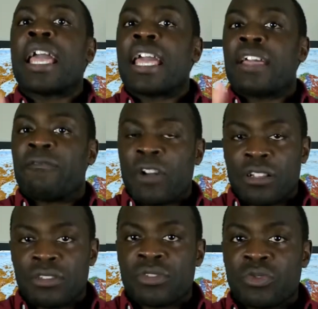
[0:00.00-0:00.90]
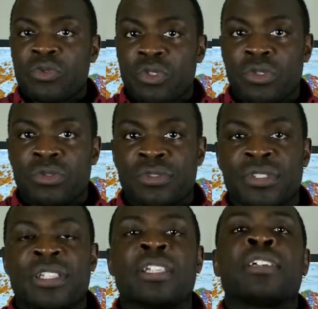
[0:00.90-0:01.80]
and follow the rules.
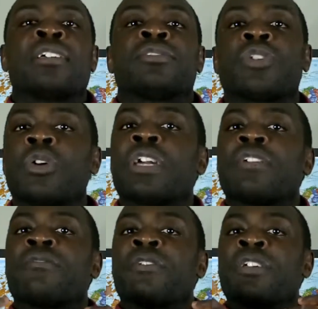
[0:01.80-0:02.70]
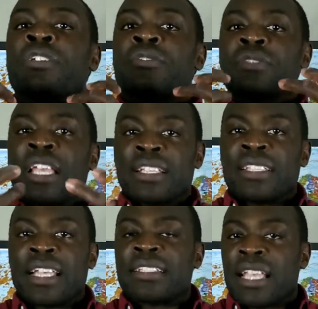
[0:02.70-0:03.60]
So if they
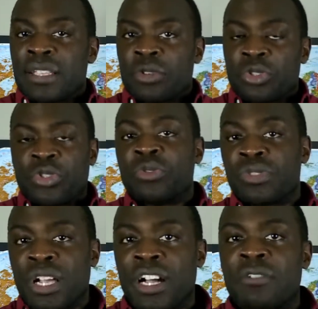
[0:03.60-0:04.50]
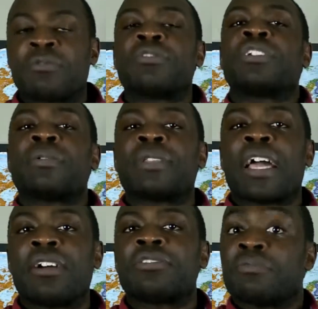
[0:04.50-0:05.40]
say take your shoes off when you come to the
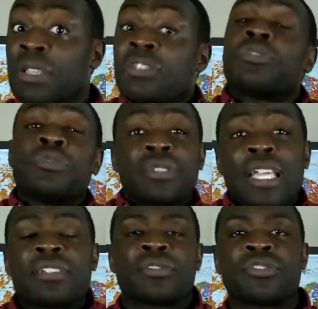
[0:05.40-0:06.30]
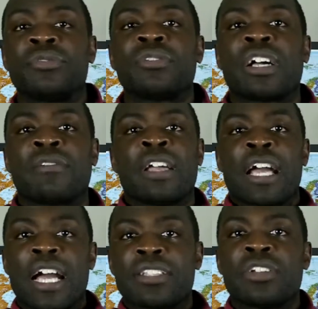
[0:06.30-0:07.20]
house, make sure you take your shoes off.
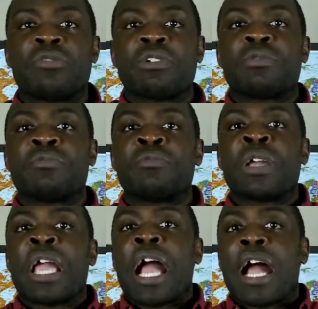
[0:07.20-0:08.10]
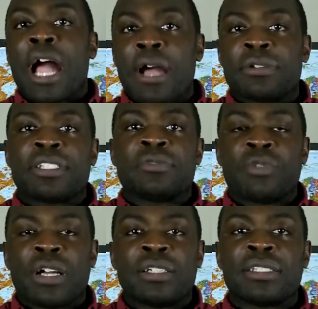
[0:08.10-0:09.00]
I know when I was in
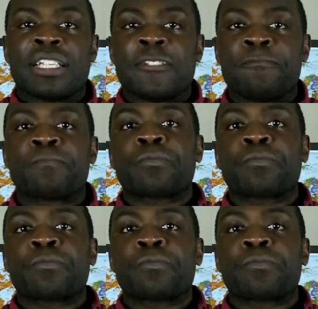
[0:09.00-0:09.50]
Wellington